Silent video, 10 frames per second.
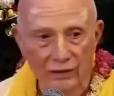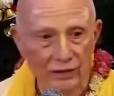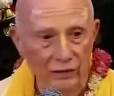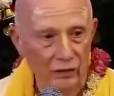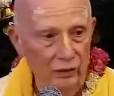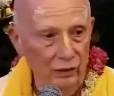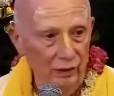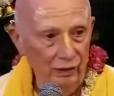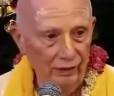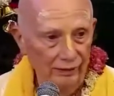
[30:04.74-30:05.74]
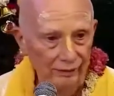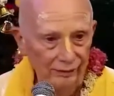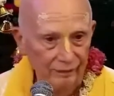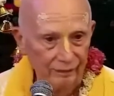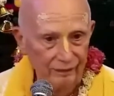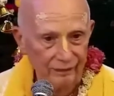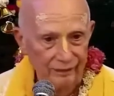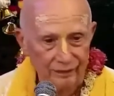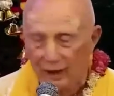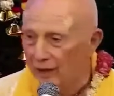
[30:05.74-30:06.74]
this is good,
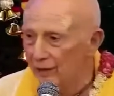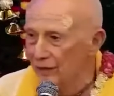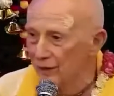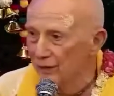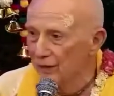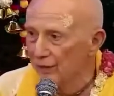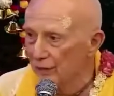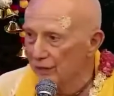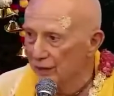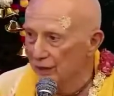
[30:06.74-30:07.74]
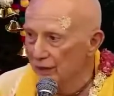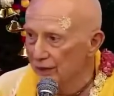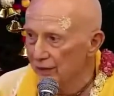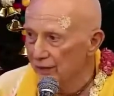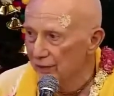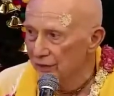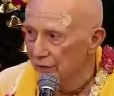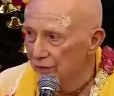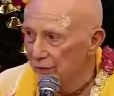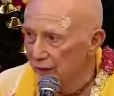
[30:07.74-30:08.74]
and some people say
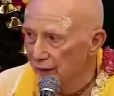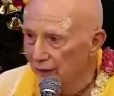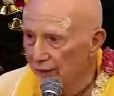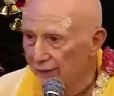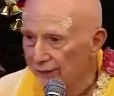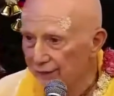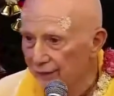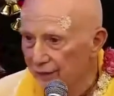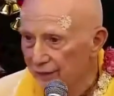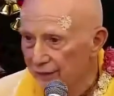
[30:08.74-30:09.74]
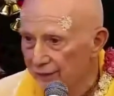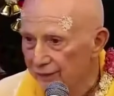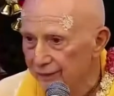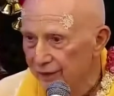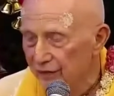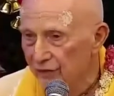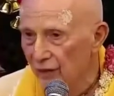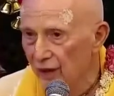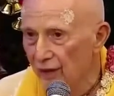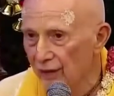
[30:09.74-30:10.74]
this is bad. As
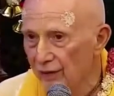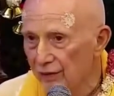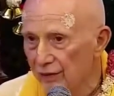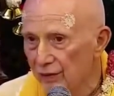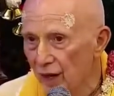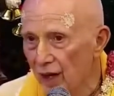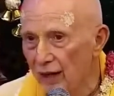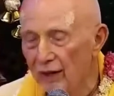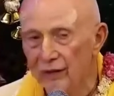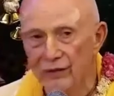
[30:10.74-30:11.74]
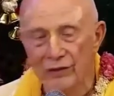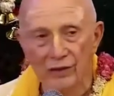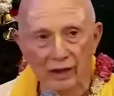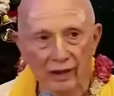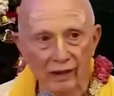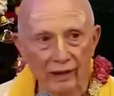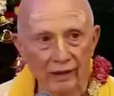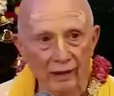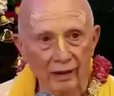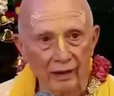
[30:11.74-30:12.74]
far as I understand
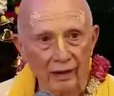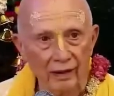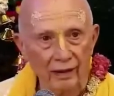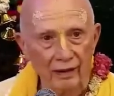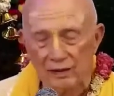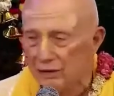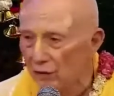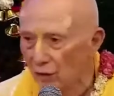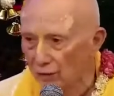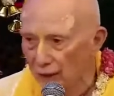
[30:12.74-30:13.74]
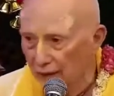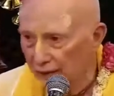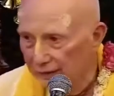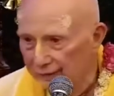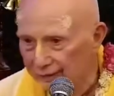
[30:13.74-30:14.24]
it, this is all bad.